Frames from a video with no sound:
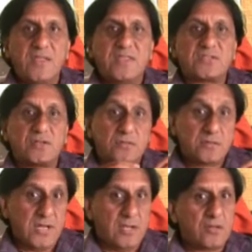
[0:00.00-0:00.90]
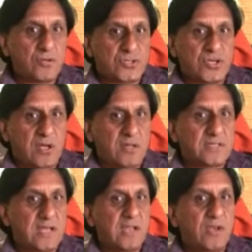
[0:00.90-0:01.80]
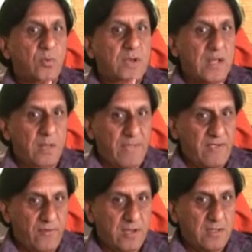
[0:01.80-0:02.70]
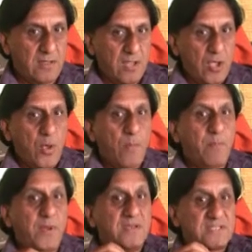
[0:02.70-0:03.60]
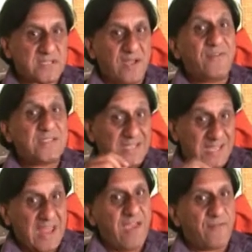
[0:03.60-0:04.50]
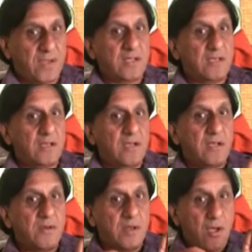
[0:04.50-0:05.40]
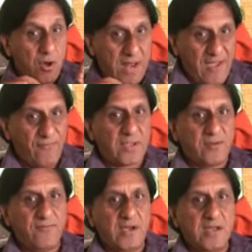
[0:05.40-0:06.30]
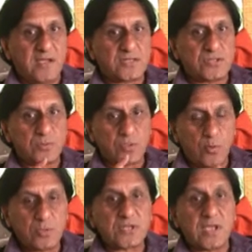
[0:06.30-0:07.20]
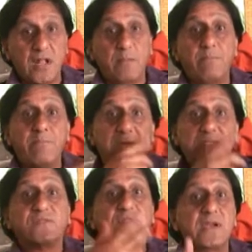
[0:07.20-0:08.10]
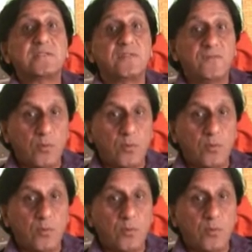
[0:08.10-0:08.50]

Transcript: there's a real good chance that it will help Africa, but discoveries in Africa on African variations will also help much of the rest of the